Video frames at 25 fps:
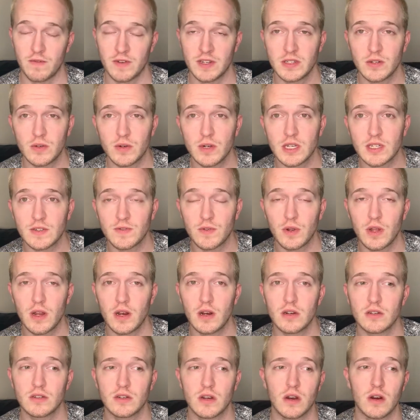Physical
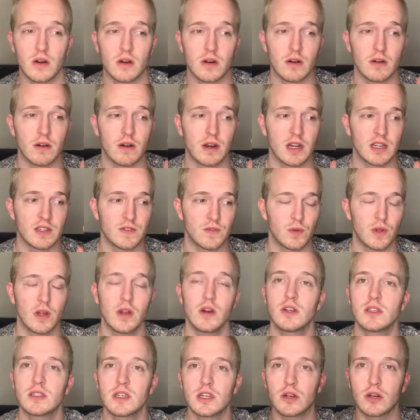exfoliators are
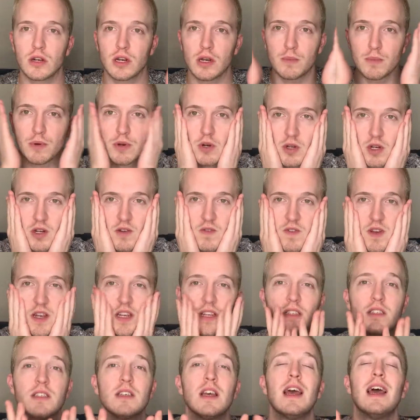exfoliators that you're going to put on your
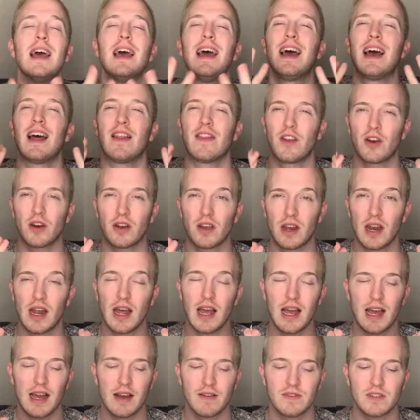face that are going
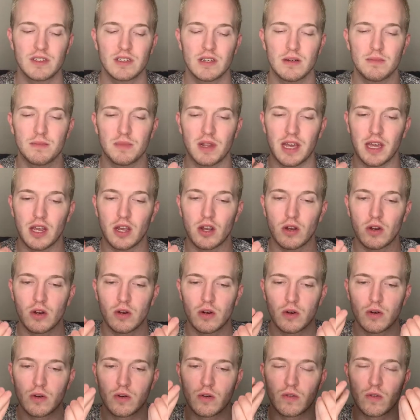to have some like
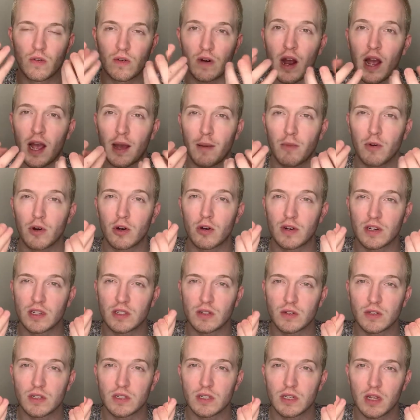grime or
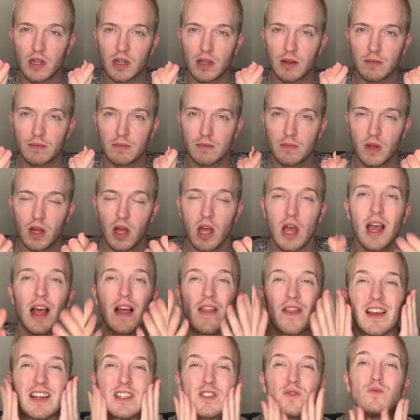gristles to them
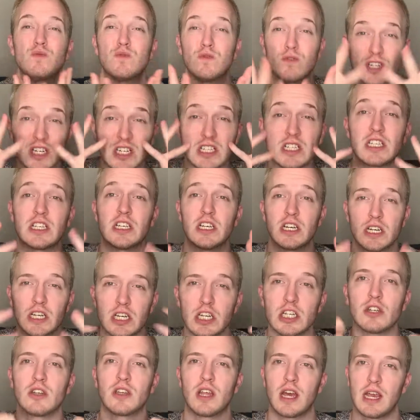that it's really going
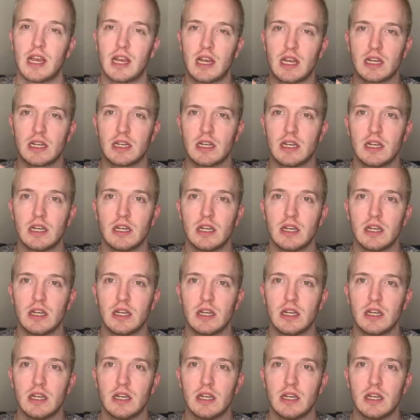to like